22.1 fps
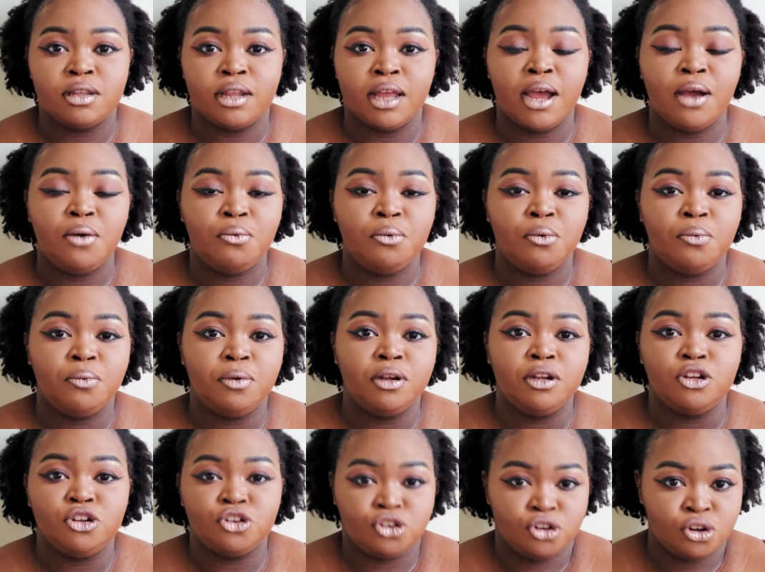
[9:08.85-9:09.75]
That will
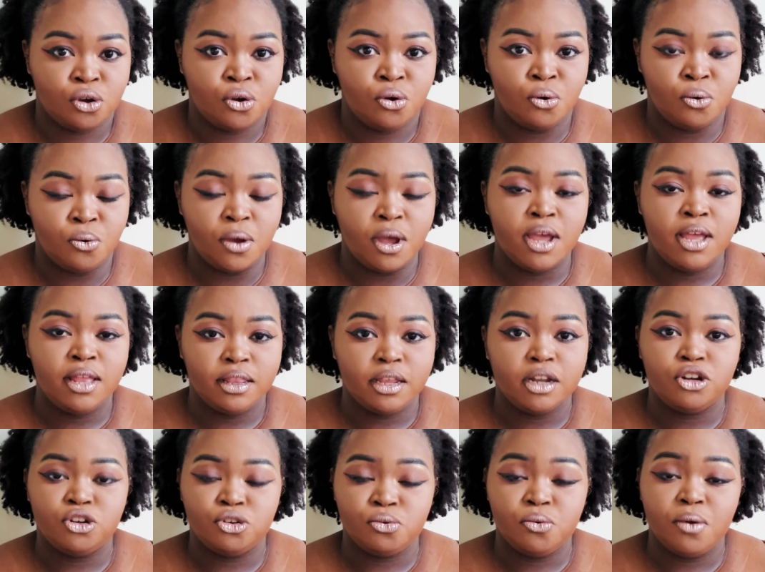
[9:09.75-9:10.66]
really show
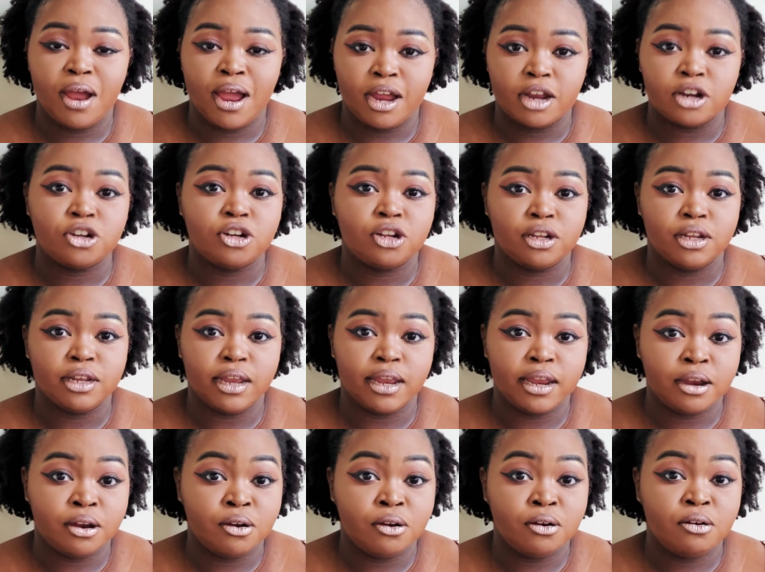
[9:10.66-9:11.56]
that you actually
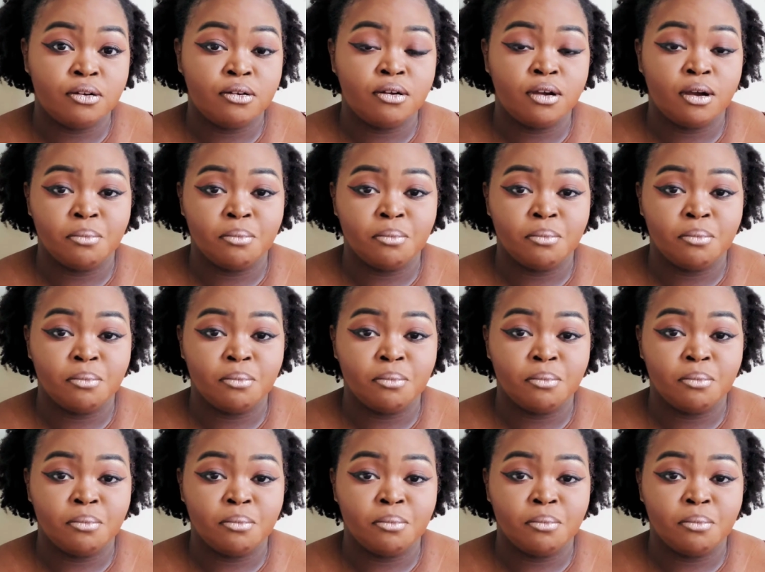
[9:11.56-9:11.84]
care